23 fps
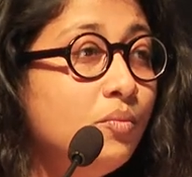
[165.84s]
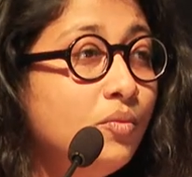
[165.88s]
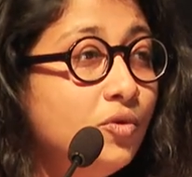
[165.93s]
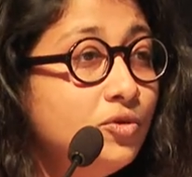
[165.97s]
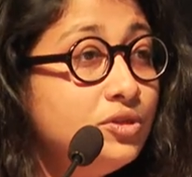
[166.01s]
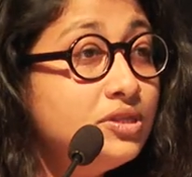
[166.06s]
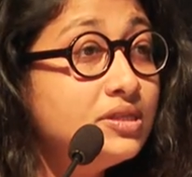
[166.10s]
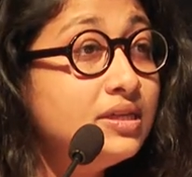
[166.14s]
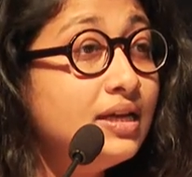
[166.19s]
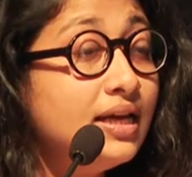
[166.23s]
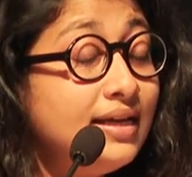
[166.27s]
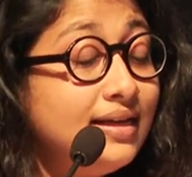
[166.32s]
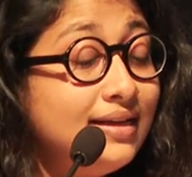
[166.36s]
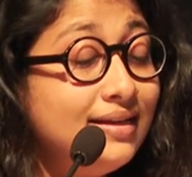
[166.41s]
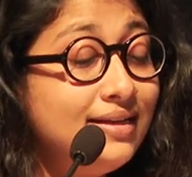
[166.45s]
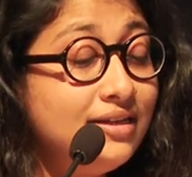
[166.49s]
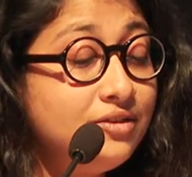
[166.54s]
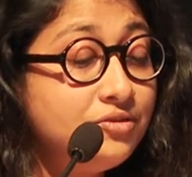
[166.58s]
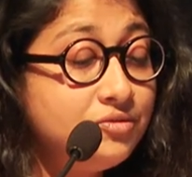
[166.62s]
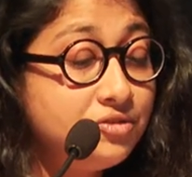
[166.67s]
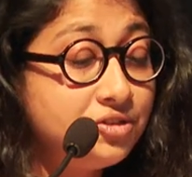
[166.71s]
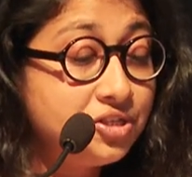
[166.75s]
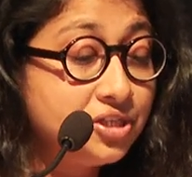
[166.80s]
most
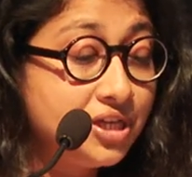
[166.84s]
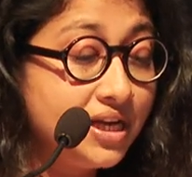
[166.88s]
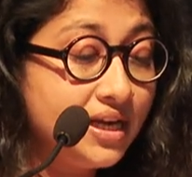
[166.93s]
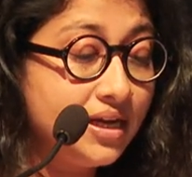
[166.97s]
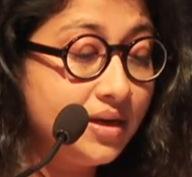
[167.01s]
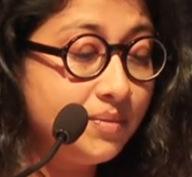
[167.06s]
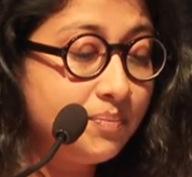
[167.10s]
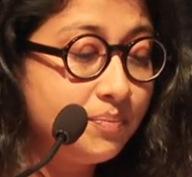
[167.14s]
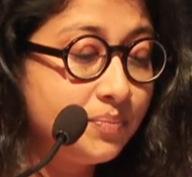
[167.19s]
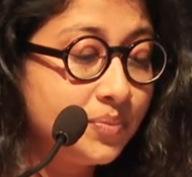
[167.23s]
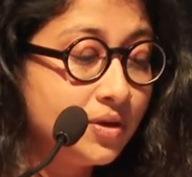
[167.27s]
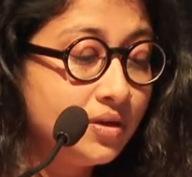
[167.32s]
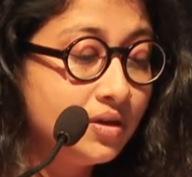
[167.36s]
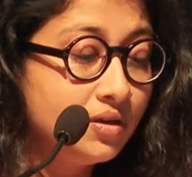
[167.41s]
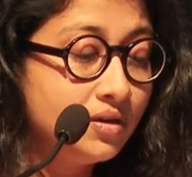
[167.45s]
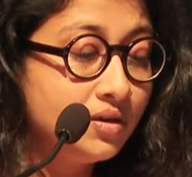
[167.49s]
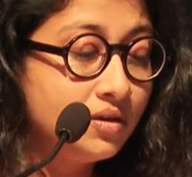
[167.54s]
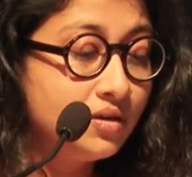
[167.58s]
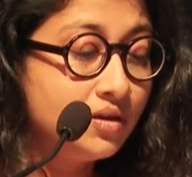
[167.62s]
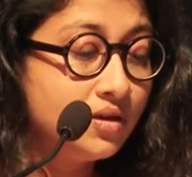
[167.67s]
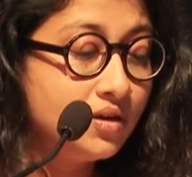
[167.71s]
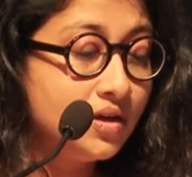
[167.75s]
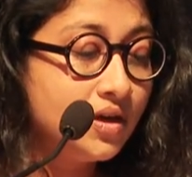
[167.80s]
likely to shape
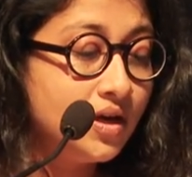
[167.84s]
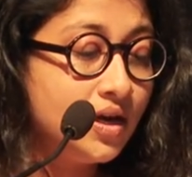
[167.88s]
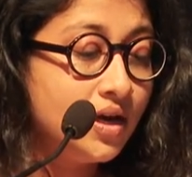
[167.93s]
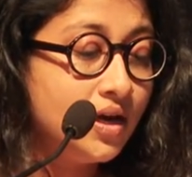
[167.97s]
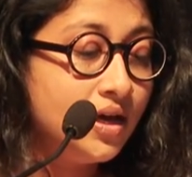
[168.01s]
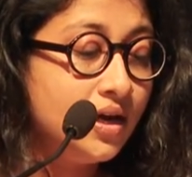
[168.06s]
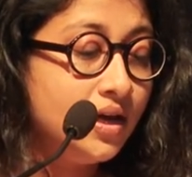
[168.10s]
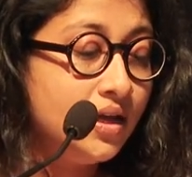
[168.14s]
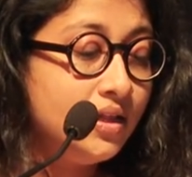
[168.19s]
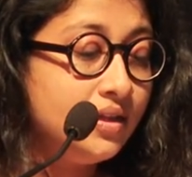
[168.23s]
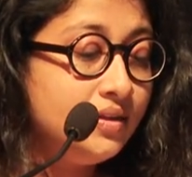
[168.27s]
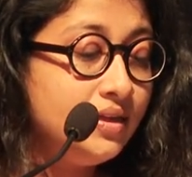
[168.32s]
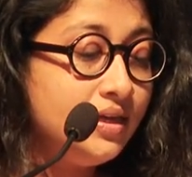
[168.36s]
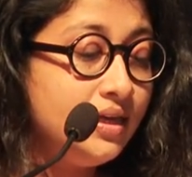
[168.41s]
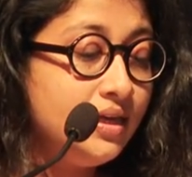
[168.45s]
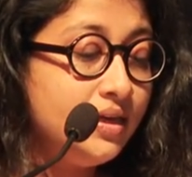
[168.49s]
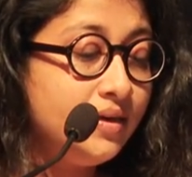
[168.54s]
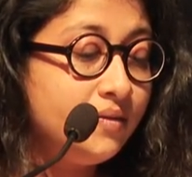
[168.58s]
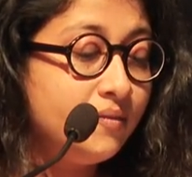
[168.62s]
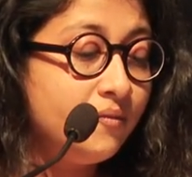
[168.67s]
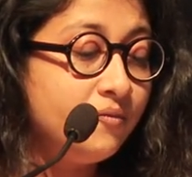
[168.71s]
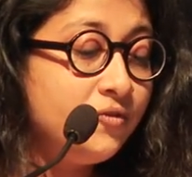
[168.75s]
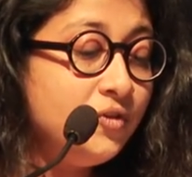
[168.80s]

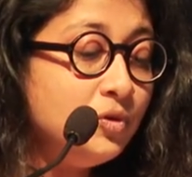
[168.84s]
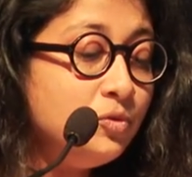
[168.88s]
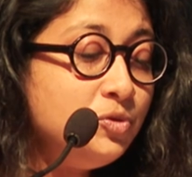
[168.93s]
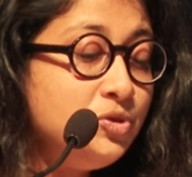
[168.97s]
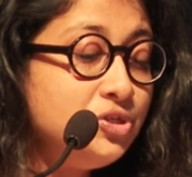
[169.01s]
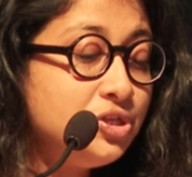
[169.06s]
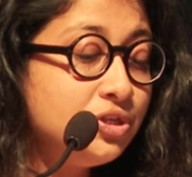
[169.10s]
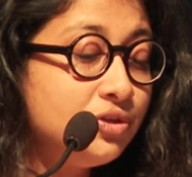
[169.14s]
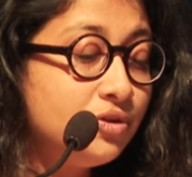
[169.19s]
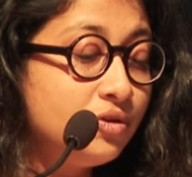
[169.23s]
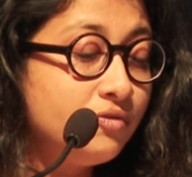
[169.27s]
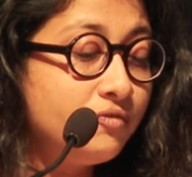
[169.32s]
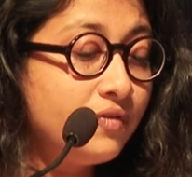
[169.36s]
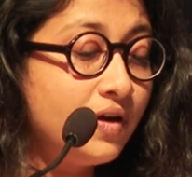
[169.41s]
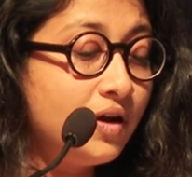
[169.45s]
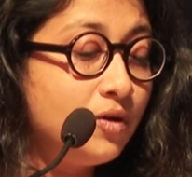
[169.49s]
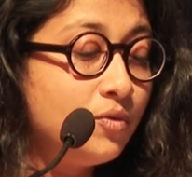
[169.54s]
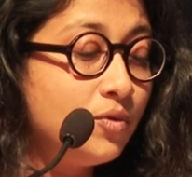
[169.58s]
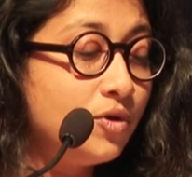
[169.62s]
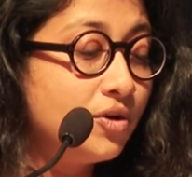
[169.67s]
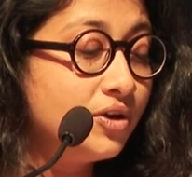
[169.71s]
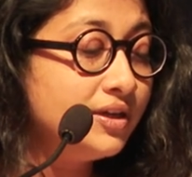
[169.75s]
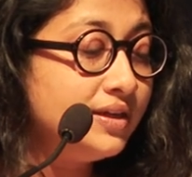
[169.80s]
the future of
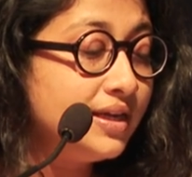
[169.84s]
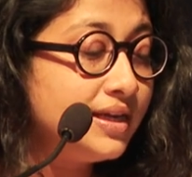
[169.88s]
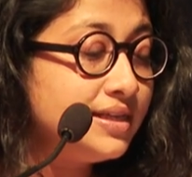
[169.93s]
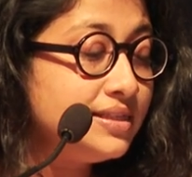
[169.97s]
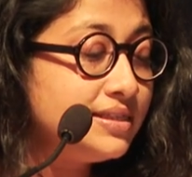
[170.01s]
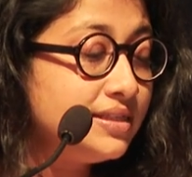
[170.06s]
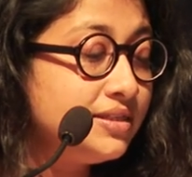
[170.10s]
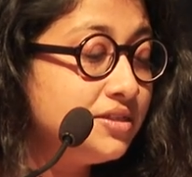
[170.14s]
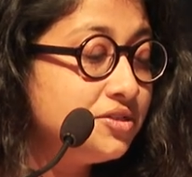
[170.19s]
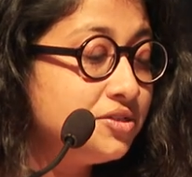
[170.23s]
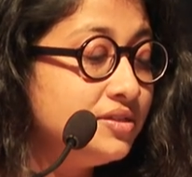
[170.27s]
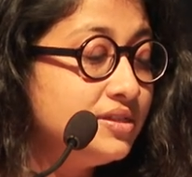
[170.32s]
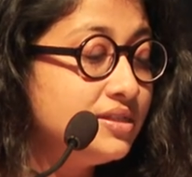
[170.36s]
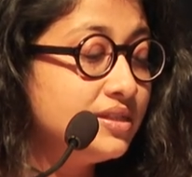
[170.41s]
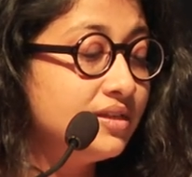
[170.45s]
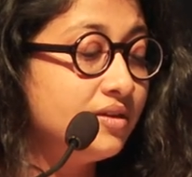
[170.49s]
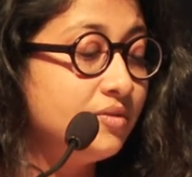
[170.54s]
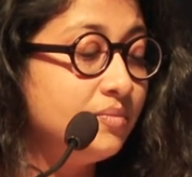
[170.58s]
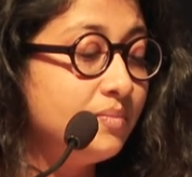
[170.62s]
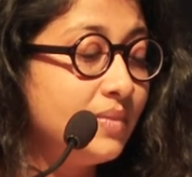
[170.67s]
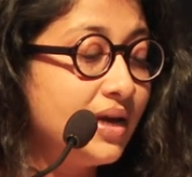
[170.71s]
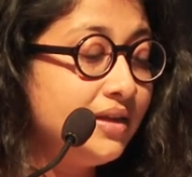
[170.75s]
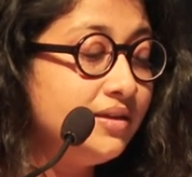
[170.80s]
how organizations
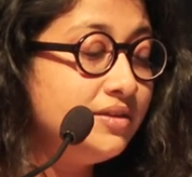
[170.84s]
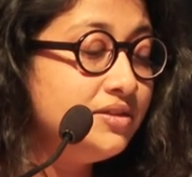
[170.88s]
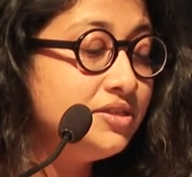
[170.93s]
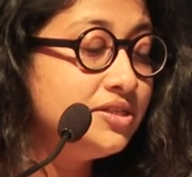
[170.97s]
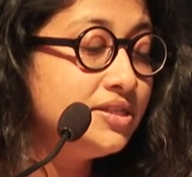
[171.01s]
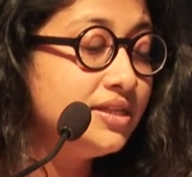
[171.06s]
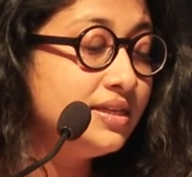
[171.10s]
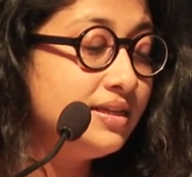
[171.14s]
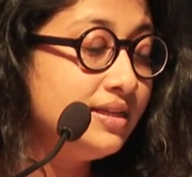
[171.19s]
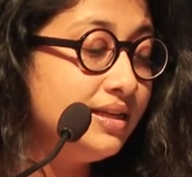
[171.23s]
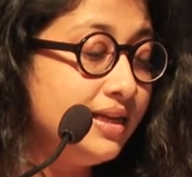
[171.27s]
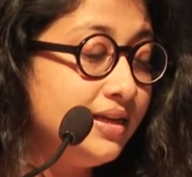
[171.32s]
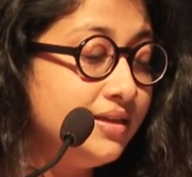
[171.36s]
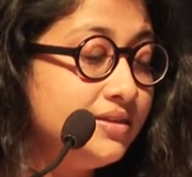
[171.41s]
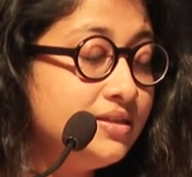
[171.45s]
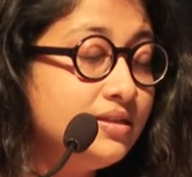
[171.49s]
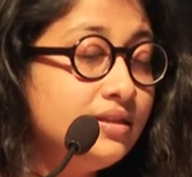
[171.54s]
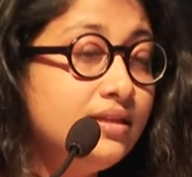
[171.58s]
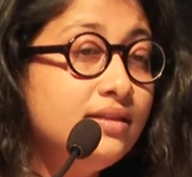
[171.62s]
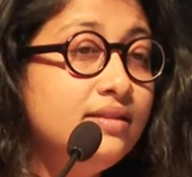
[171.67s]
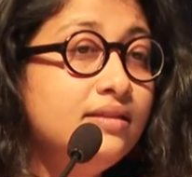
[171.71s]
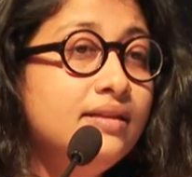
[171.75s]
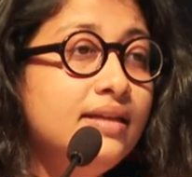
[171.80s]
are managed and led
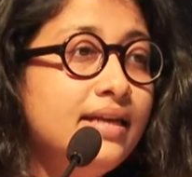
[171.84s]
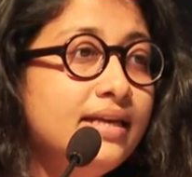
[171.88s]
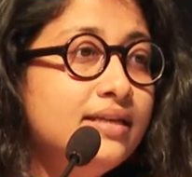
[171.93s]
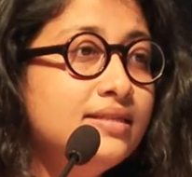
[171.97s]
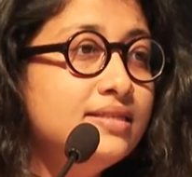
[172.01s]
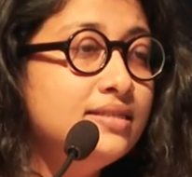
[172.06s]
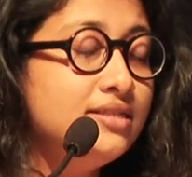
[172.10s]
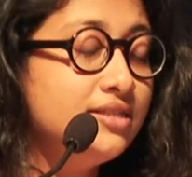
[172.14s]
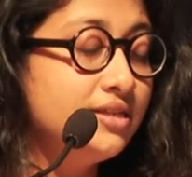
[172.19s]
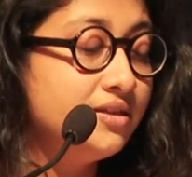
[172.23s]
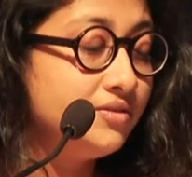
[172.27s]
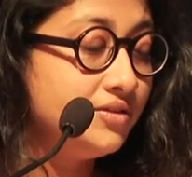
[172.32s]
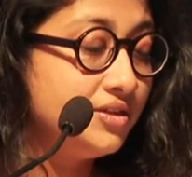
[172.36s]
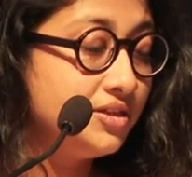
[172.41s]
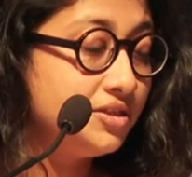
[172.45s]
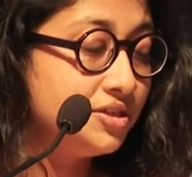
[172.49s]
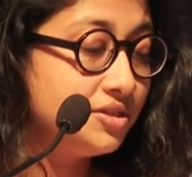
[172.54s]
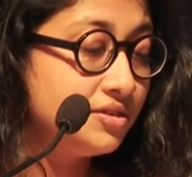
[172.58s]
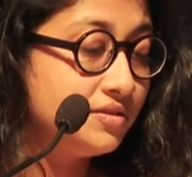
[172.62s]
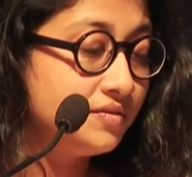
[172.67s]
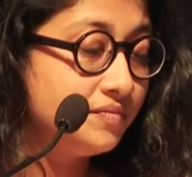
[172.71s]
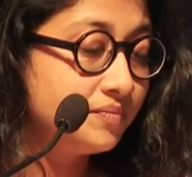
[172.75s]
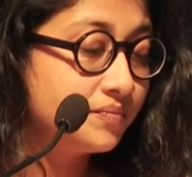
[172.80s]
in the next
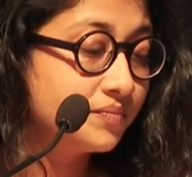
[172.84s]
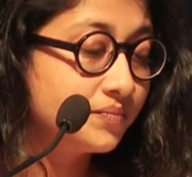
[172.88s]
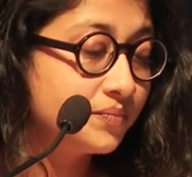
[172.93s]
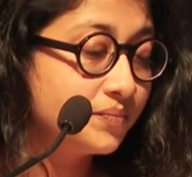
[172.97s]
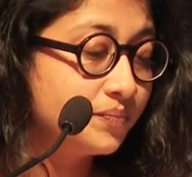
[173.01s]
generation.